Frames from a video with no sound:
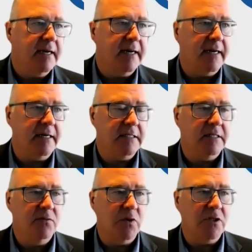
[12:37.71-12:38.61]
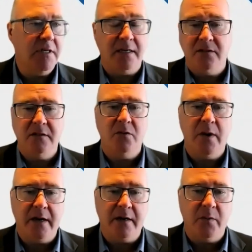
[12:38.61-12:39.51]
uh, which tends to do
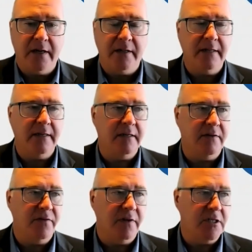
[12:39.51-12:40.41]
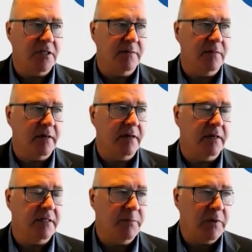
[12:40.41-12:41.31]
well, well in inflation
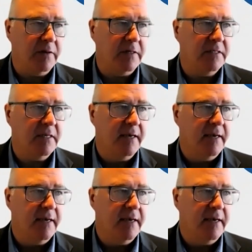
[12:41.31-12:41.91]
periods,